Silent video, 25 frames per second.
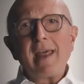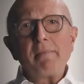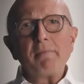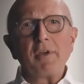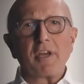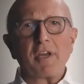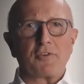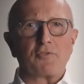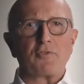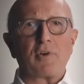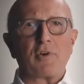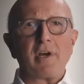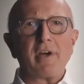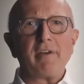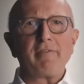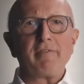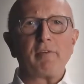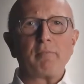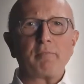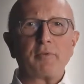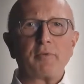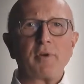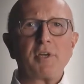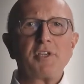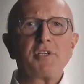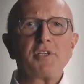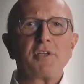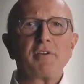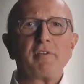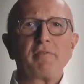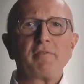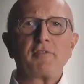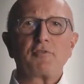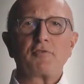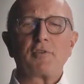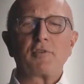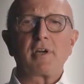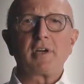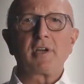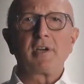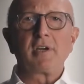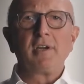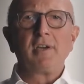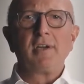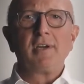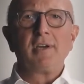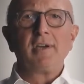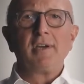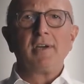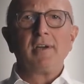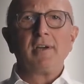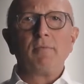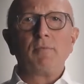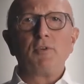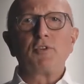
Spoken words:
requires a lot of power, driving